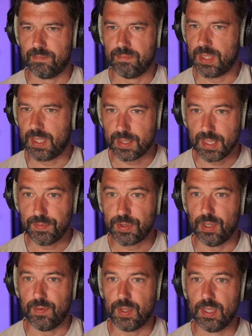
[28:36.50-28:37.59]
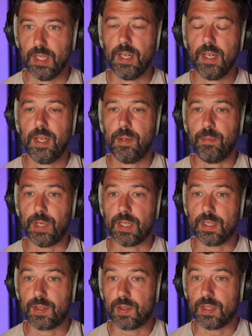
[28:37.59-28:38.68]
like a dev server,
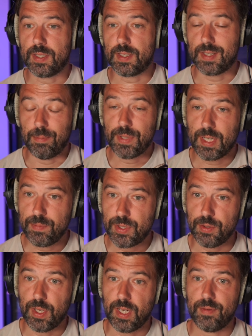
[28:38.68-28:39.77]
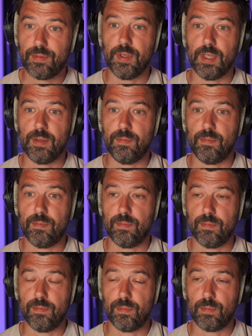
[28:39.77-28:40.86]
because sometimes you have
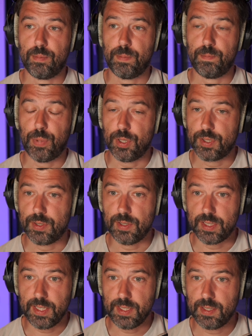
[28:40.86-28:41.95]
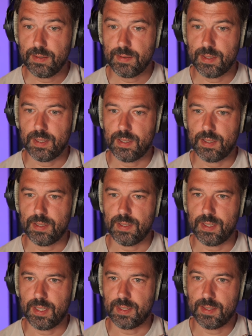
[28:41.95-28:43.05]
personal data
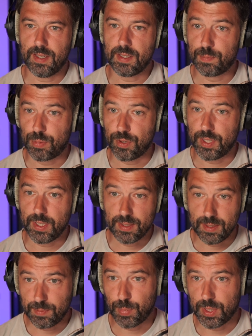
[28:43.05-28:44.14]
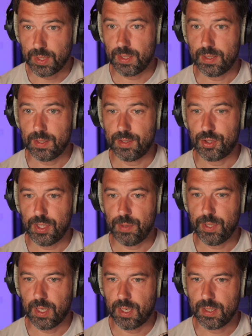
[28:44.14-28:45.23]
like that's protected by
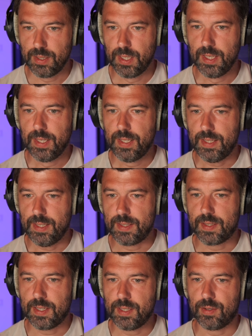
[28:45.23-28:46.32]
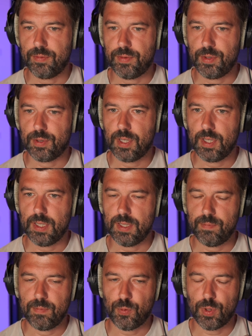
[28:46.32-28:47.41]
GDPR inside of your
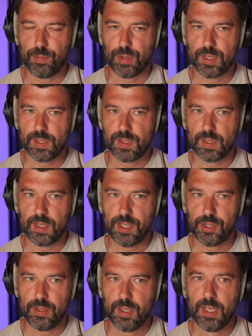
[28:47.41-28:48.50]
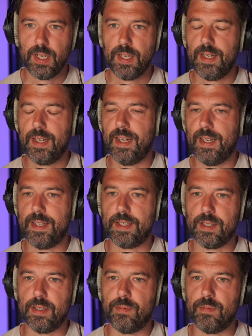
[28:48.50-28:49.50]
WordPress installation, and